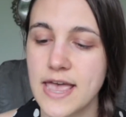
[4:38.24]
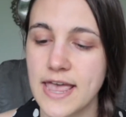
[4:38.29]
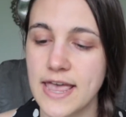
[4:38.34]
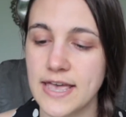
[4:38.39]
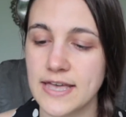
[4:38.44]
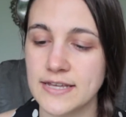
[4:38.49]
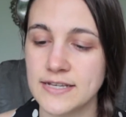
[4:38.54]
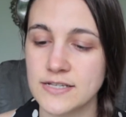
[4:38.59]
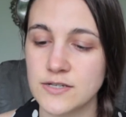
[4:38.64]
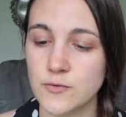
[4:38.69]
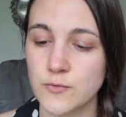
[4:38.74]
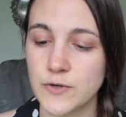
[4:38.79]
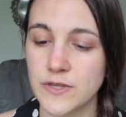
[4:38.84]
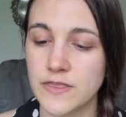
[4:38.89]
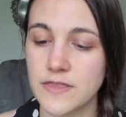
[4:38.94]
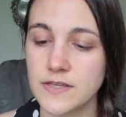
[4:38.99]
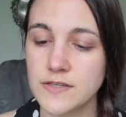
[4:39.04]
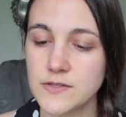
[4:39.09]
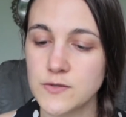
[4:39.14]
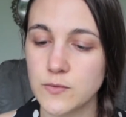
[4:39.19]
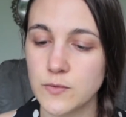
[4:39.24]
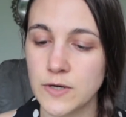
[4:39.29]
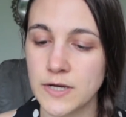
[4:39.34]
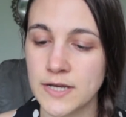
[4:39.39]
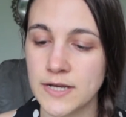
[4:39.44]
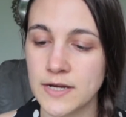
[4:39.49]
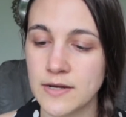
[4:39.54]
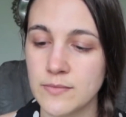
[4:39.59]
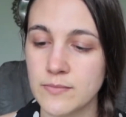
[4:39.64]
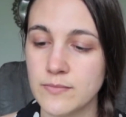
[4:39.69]
And with this
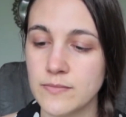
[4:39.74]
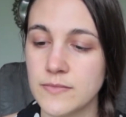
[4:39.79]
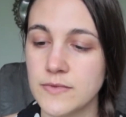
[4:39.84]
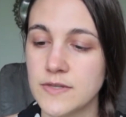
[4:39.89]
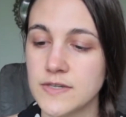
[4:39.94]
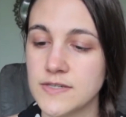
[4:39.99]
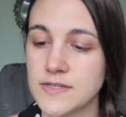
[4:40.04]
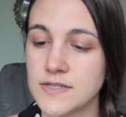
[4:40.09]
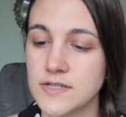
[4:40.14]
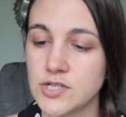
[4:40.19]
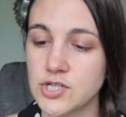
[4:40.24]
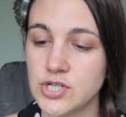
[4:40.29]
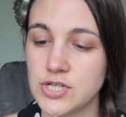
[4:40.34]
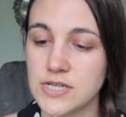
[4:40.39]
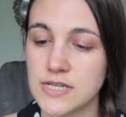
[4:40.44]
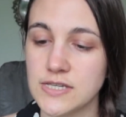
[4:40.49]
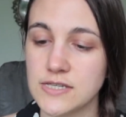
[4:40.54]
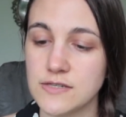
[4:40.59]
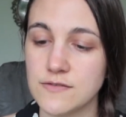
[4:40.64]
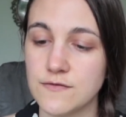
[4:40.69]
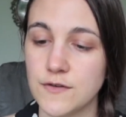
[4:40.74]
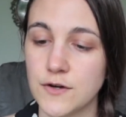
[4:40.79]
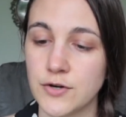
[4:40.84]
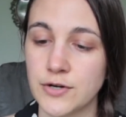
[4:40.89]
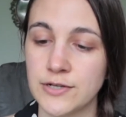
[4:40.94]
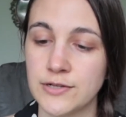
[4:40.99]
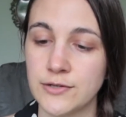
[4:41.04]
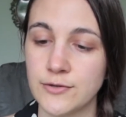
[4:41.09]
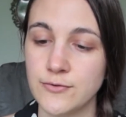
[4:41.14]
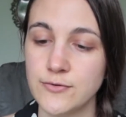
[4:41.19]
one, the stitch is
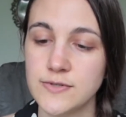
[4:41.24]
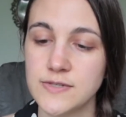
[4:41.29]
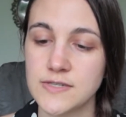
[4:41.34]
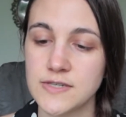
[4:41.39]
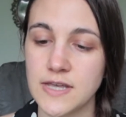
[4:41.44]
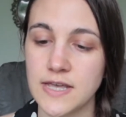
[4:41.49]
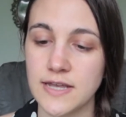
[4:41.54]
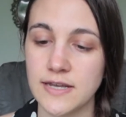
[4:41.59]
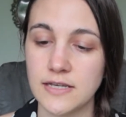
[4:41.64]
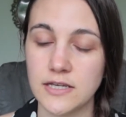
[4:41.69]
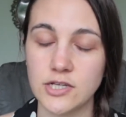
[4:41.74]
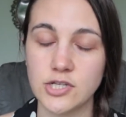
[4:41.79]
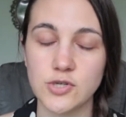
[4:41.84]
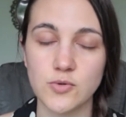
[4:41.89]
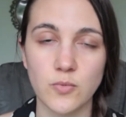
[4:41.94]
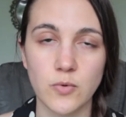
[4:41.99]
very loose and each